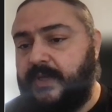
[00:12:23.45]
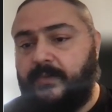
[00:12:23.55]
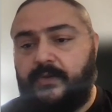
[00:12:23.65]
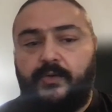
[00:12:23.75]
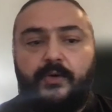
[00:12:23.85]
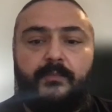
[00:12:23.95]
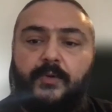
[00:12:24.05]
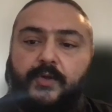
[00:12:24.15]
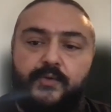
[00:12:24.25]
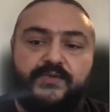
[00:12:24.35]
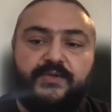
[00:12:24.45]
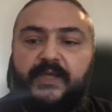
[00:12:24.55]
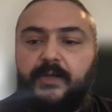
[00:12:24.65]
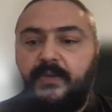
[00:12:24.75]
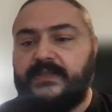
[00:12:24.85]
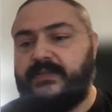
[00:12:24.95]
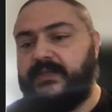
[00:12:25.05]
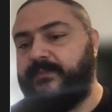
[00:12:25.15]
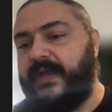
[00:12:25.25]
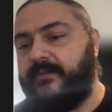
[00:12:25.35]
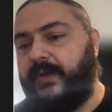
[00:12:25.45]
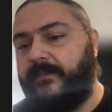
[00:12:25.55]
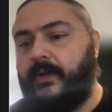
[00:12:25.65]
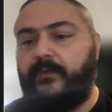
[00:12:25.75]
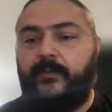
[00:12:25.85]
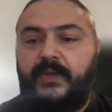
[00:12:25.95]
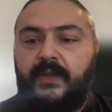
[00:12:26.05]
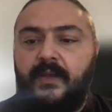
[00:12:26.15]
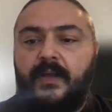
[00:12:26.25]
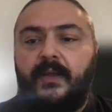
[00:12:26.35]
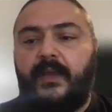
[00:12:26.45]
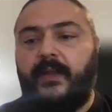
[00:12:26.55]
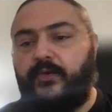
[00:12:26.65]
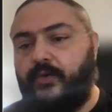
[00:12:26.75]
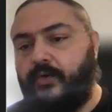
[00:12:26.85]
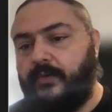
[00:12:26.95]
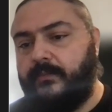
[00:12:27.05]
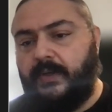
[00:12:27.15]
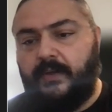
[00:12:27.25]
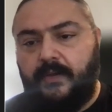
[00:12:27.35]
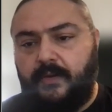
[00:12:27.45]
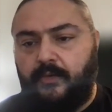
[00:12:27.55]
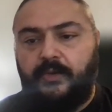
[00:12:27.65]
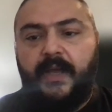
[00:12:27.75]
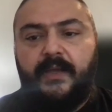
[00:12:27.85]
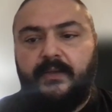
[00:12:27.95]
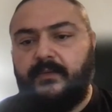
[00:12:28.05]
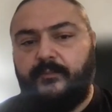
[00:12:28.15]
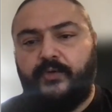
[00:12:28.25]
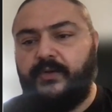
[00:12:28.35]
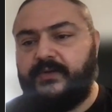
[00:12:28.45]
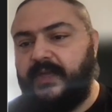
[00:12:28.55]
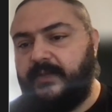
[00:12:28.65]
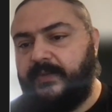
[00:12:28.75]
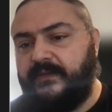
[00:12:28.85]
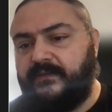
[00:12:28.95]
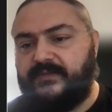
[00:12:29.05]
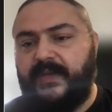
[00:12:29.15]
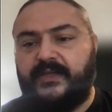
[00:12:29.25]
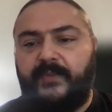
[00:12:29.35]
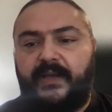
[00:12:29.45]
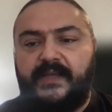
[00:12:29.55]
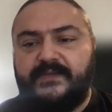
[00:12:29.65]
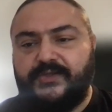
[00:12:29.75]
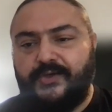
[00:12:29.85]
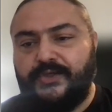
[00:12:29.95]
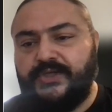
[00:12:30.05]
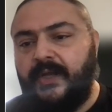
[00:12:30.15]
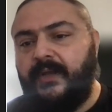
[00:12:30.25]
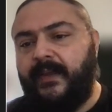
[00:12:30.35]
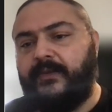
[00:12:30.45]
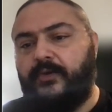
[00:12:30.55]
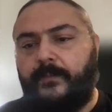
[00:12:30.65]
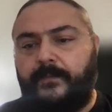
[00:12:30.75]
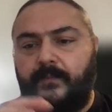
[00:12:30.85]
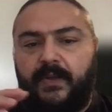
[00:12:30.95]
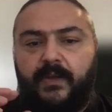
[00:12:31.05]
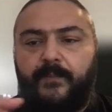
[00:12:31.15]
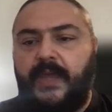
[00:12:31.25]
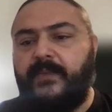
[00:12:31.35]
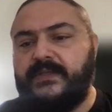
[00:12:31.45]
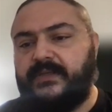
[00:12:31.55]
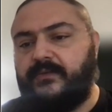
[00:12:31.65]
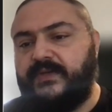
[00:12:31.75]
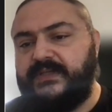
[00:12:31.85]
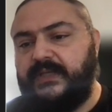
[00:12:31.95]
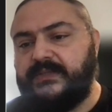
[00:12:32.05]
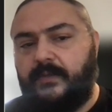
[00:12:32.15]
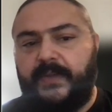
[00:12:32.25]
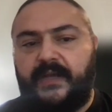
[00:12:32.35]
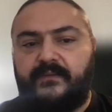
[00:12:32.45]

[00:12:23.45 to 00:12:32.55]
Maybe your user database is backed by MongoDB, and your online product database is backed by Elasticsearch, and your payments and receipts are